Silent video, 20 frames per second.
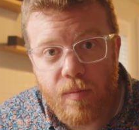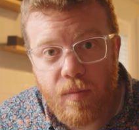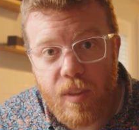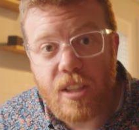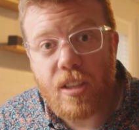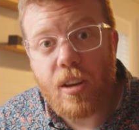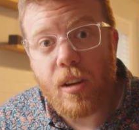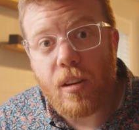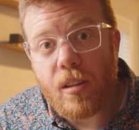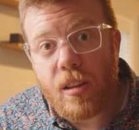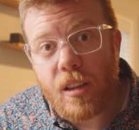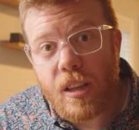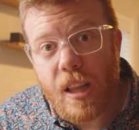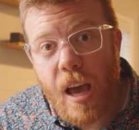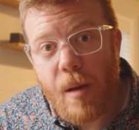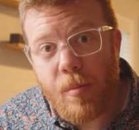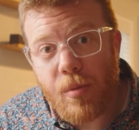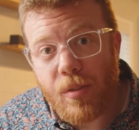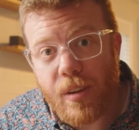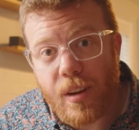Let's go to the
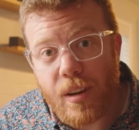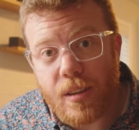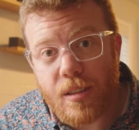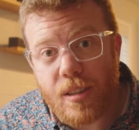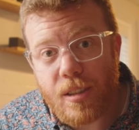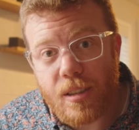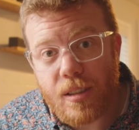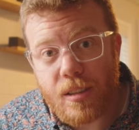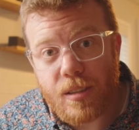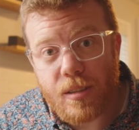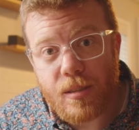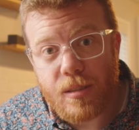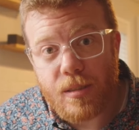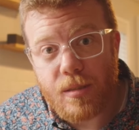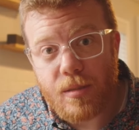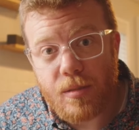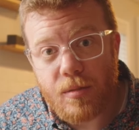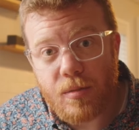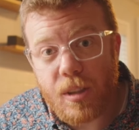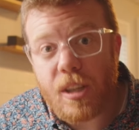library to
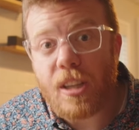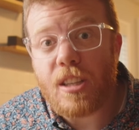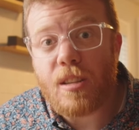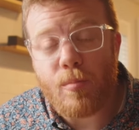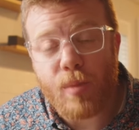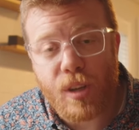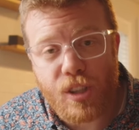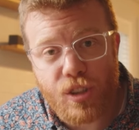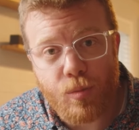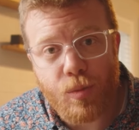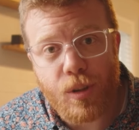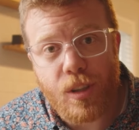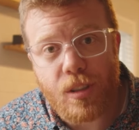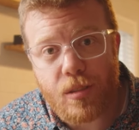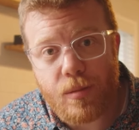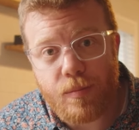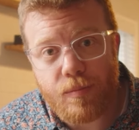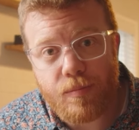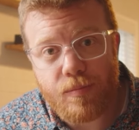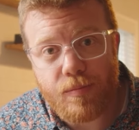look at some picture
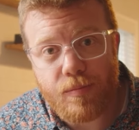books.